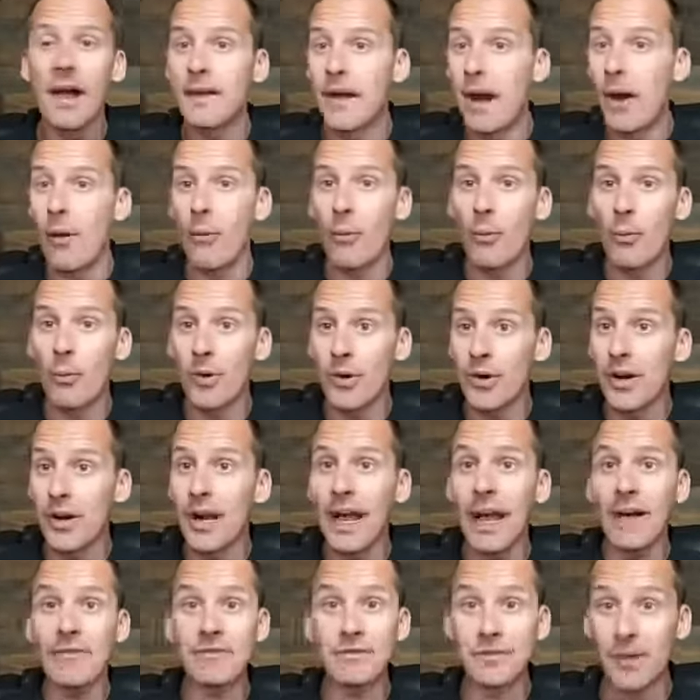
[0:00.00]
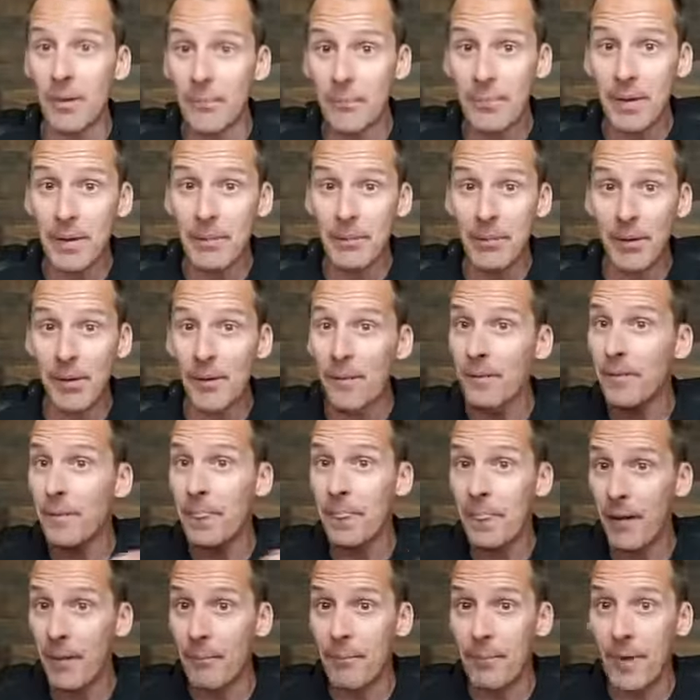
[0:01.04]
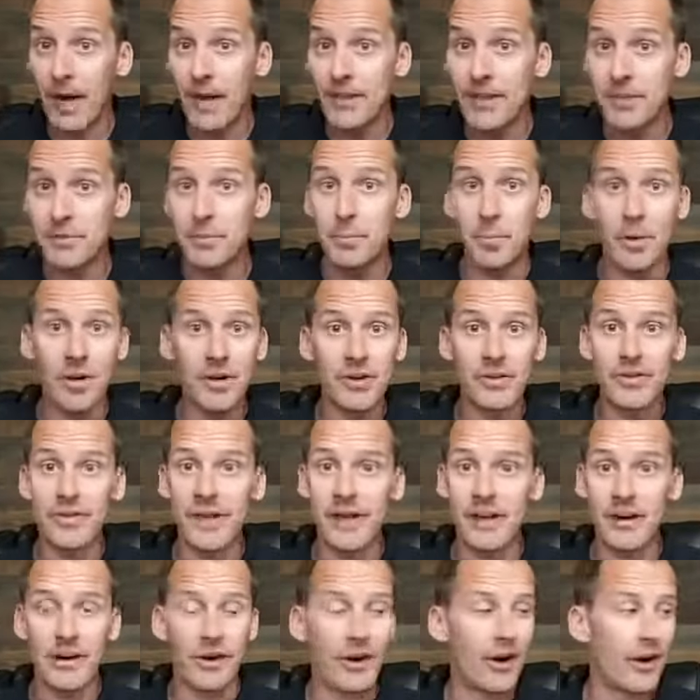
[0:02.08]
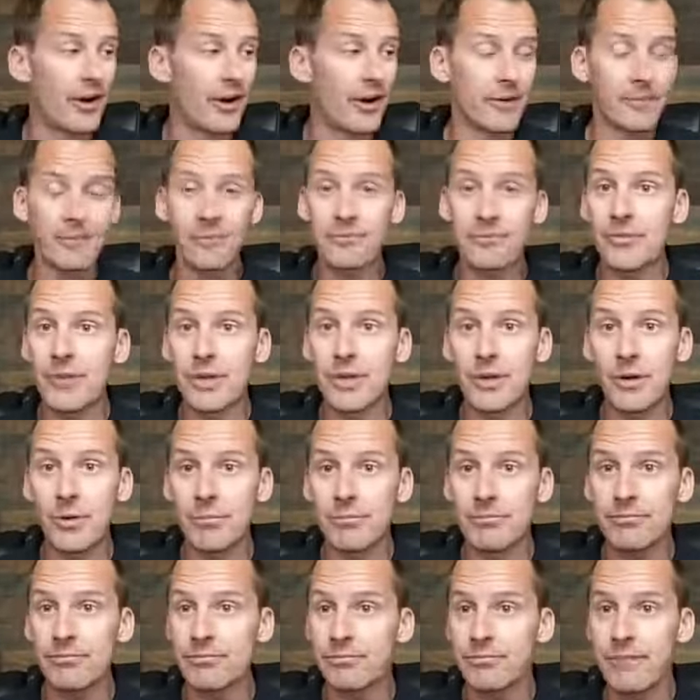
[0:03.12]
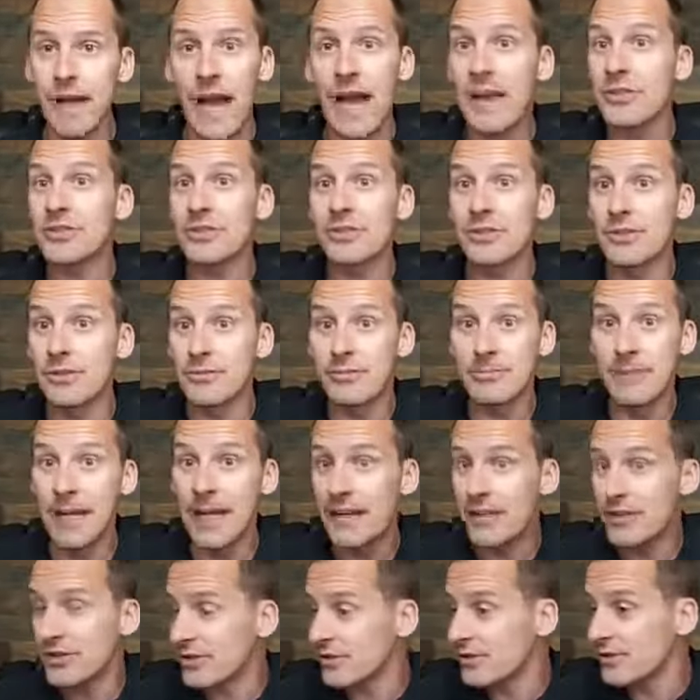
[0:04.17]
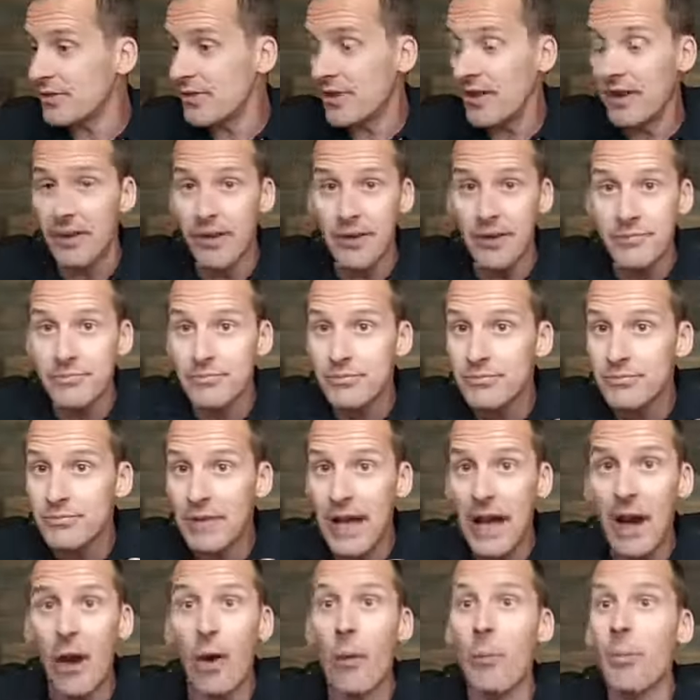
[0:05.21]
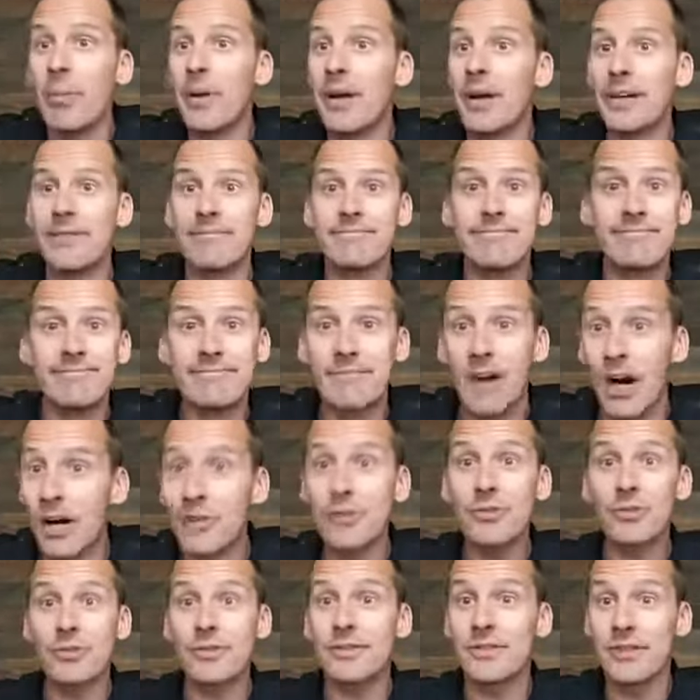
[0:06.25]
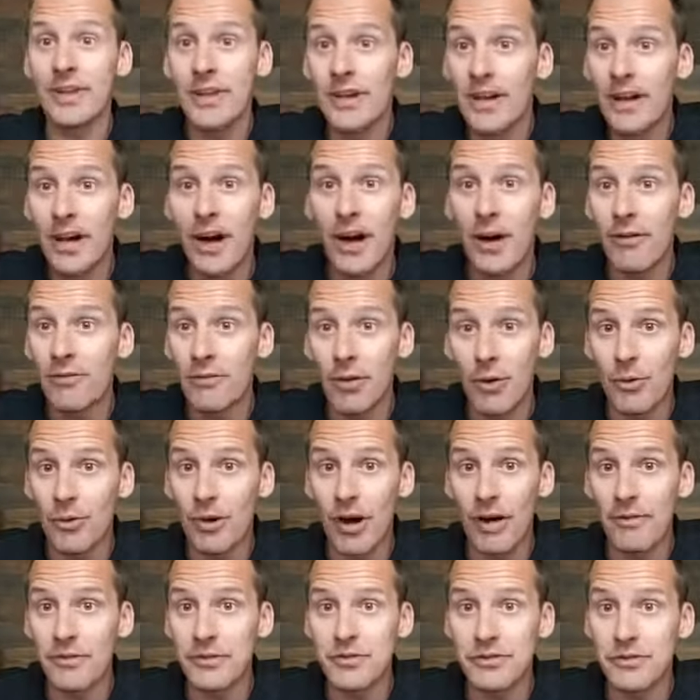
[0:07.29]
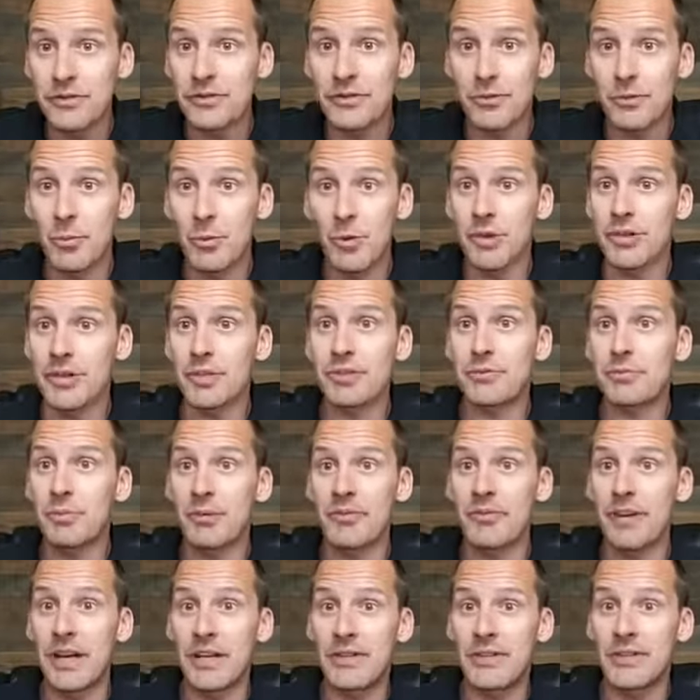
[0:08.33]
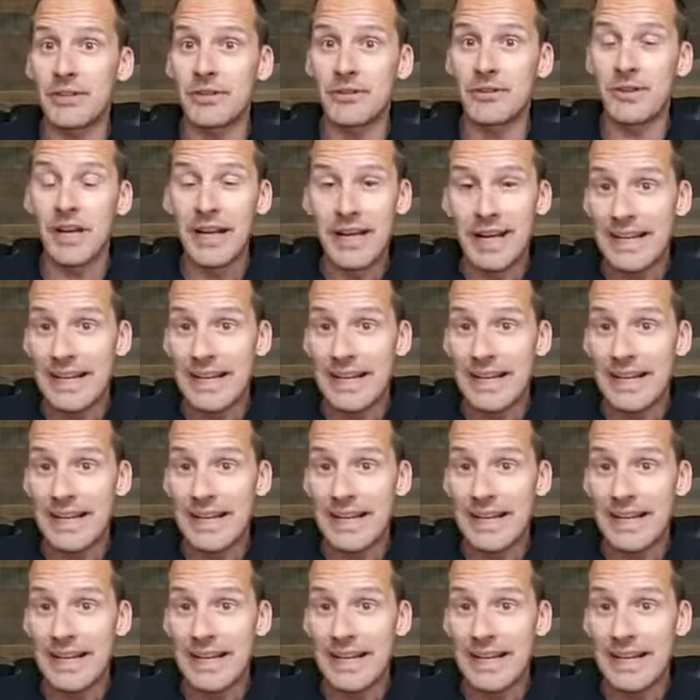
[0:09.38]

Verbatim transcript: Now, we're going to have some people that buy this book that are, you know, national managers that are helping hundreds of loan officers or mortgage professionals